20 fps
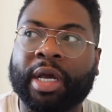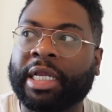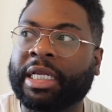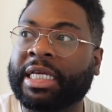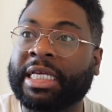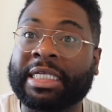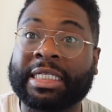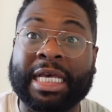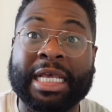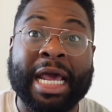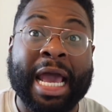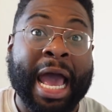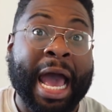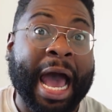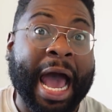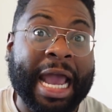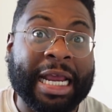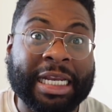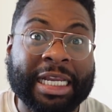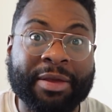And he said,
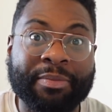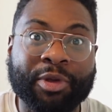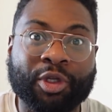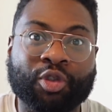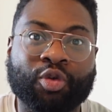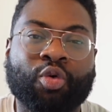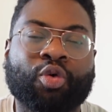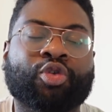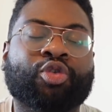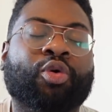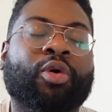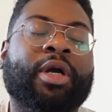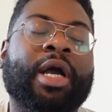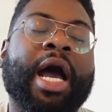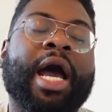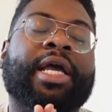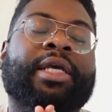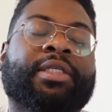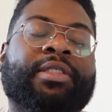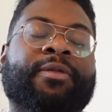I didn't miss school, so
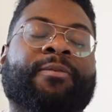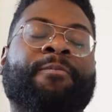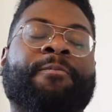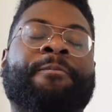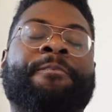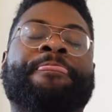guys,